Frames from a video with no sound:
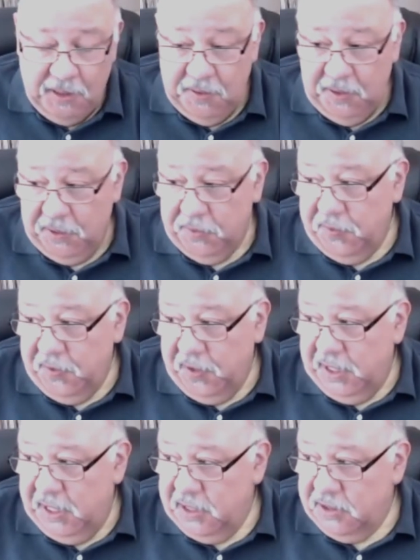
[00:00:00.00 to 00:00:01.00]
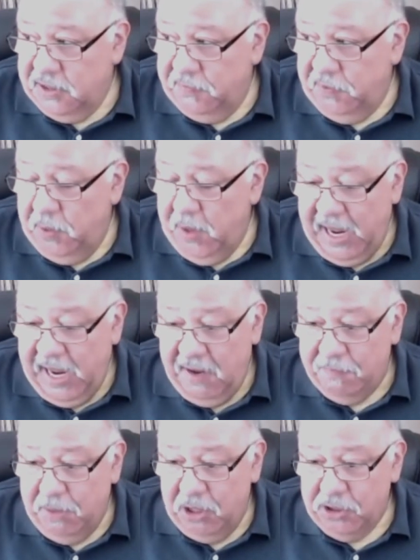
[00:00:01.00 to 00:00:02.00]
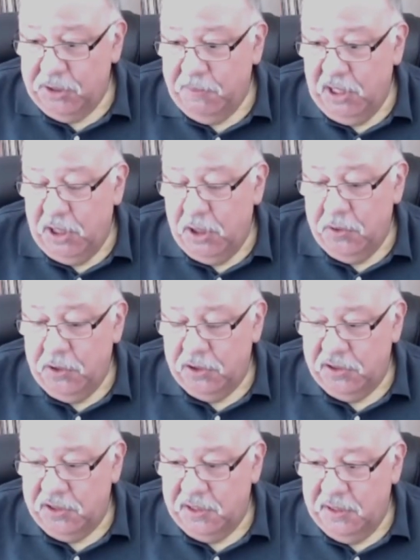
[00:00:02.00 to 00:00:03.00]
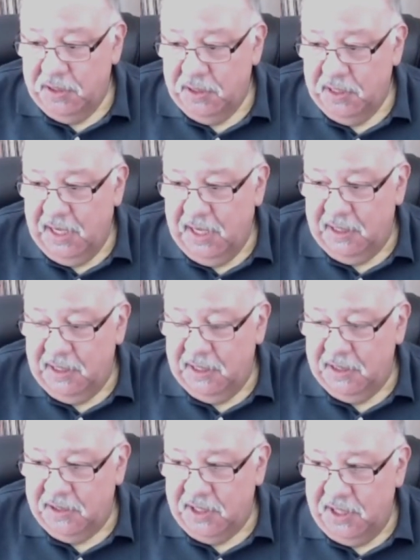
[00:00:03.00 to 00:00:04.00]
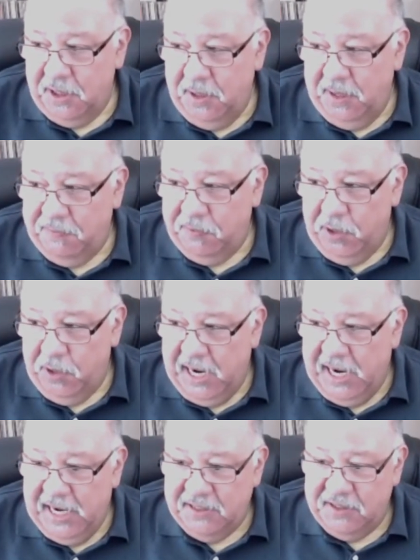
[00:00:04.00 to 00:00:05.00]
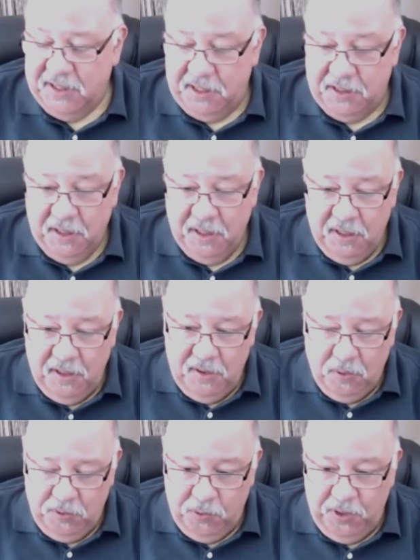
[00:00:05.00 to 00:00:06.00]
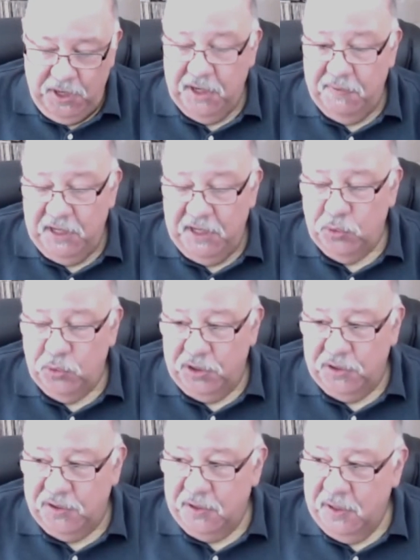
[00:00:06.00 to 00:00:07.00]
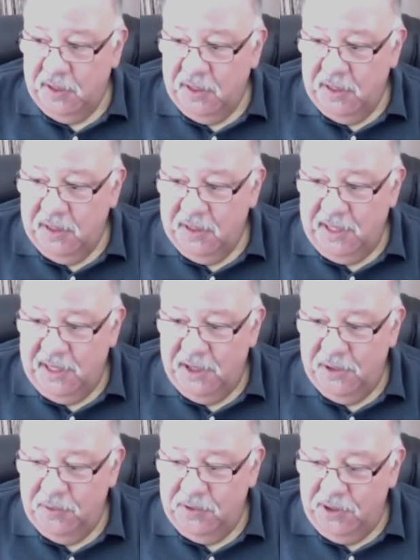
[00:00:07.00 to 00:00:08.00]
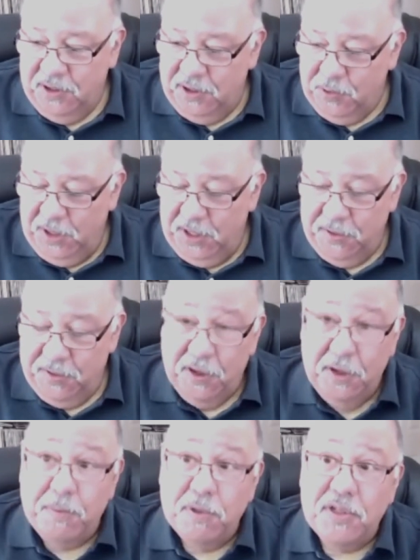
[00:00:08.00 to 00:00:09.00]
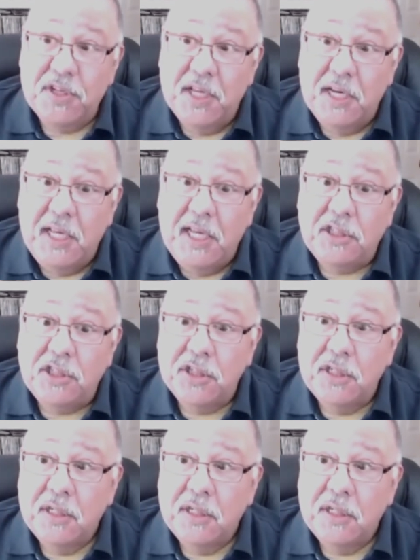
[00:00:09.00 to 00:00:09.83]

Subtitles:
The other thing is, if you have multiple owners, like say you have 3 guys or 3 individuals that own 33 1/3% each,